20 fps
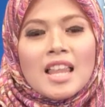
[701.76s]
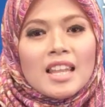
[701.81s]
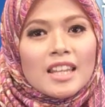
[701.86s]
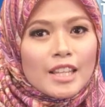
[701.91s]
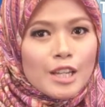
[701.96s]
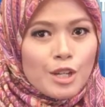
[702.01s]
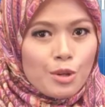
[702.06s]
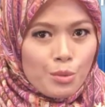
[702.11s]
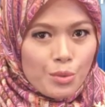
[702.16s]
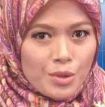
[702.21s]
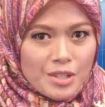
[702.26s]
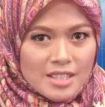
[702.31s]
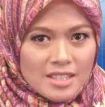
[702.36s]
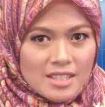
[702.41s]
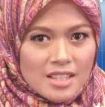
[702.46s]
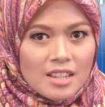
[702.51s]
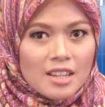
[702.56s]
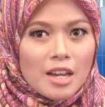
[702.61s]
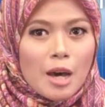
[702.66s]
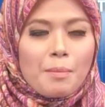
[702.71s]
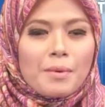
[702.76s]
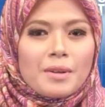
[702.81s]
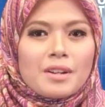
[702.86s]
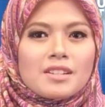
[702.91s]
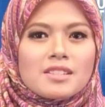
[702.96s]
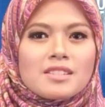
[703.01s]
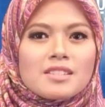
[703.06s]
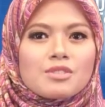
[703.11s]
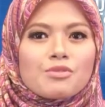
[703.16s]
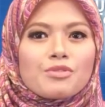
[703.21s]
Linguistic
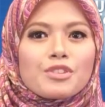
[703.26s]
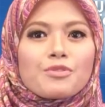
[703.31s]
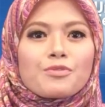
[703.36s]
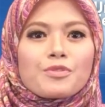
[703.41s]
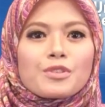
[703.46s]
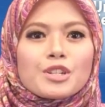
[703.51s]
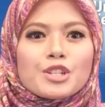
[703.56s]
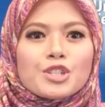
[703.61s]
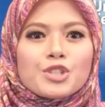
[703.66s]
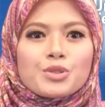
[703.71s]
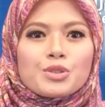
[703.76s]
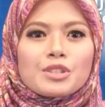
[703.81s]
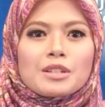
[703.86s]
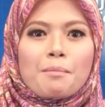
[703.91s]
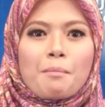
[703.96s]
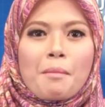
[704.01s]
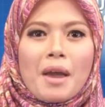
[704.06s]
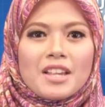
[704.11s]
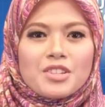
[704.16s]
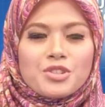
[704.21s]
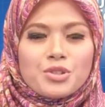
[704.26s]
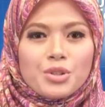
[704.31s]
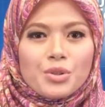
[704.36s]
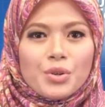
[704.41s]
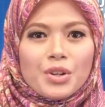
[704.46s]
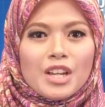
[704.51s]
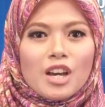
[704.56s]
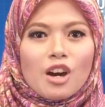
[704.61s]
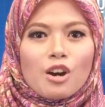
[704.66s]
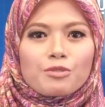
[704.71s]
competence refers to the
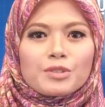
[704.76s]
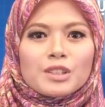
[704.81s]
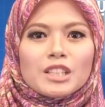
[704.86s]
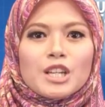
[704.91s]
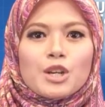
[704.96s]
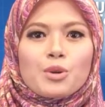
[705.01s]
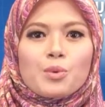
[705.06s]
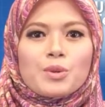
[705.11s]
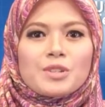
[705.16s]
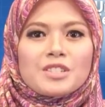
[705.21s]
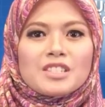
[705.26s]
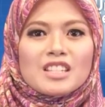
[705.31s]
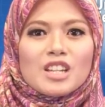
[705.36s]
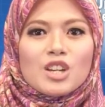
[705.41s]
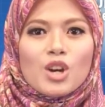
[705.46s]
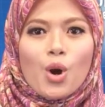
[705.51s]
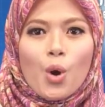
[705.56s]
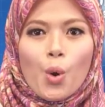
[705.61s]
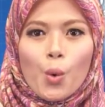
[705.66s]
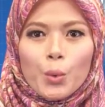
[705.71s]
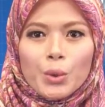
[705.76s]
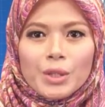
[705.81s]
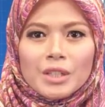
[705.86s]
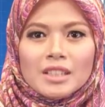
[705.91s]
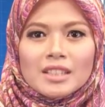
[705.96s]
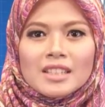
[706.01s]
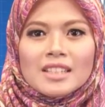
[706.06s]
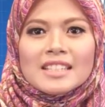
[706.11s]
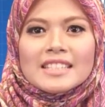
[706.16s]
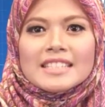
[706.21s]
mastery of linguistic code,
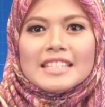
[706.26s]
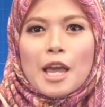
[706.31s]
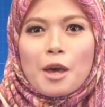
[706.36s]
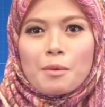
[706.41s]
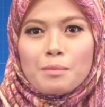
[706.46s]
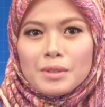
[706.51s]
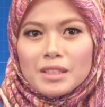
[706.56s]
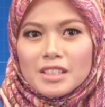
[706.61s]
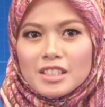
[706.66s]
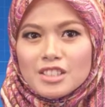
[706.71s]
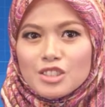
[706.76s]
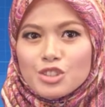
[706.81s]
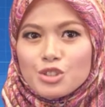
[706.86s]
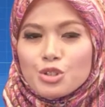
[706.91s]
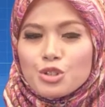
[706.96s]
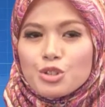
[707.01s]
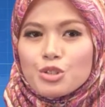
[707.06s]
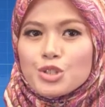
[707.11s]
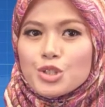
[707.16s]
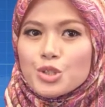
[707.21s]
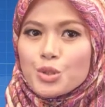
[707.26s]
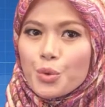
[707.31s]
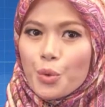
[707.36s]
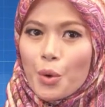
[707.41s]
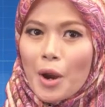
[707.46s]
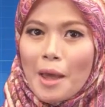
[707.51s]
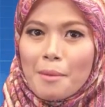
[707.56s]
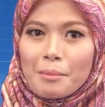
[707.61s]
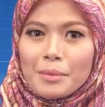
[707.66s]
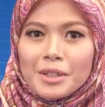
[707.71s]
the ability to use
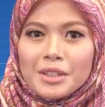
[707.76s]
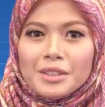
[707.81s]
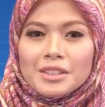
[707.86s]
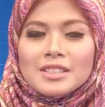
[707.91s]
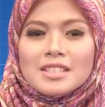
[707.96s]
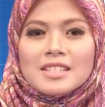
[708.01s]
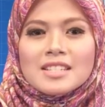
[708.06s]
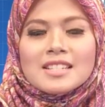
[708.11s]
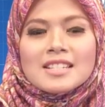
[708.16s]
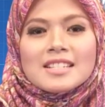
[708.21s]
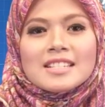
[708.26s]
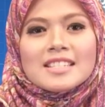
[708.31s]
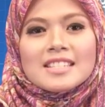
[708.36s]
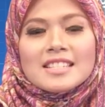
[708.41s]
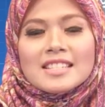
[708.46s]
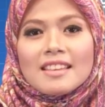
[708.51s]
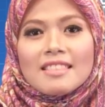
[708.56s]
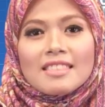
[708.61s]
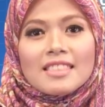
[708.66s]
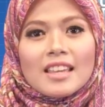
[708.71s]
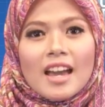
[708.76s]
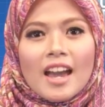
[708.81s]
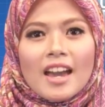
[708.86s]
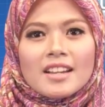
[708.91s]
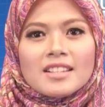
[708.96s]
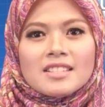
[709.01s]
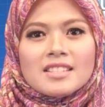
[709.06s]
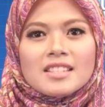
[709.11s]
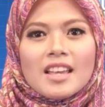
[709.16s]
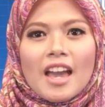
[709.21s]
grammar,
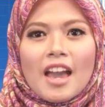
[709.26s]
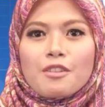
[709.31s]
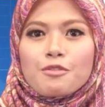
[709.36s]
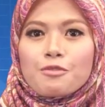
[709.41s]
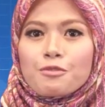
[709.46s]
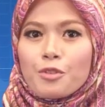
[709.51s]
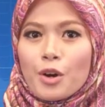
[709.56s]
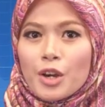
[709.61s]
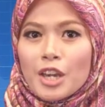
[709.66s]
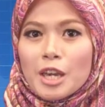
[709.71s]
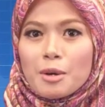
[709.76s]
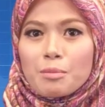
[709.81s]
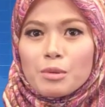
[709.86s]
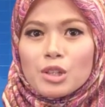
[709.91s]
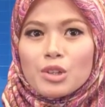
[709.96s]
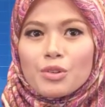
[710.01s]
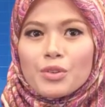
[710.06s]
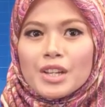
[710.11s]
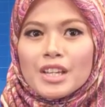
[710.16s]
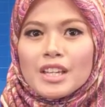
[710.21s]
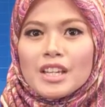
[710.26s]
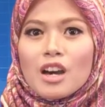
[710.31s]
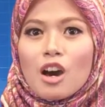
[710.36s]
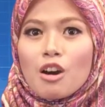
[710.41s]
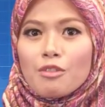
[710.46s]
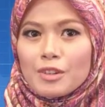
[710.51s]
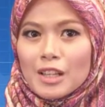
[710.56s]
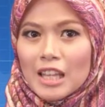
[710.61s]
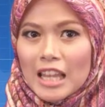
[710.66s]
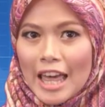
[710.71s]
syntax, and vocabulary
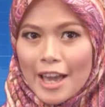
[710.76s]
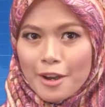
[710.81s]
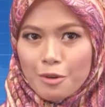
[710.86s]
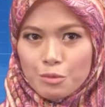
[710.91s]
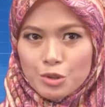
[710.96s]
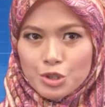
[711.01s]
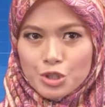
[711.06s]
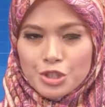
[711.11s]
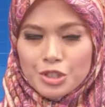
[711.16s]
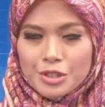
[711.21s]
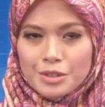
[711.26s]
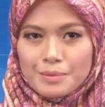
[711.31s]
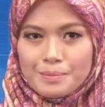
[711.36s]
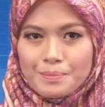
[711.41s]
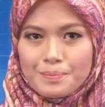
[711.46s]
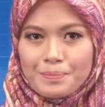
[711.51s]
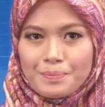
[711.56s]
of a language.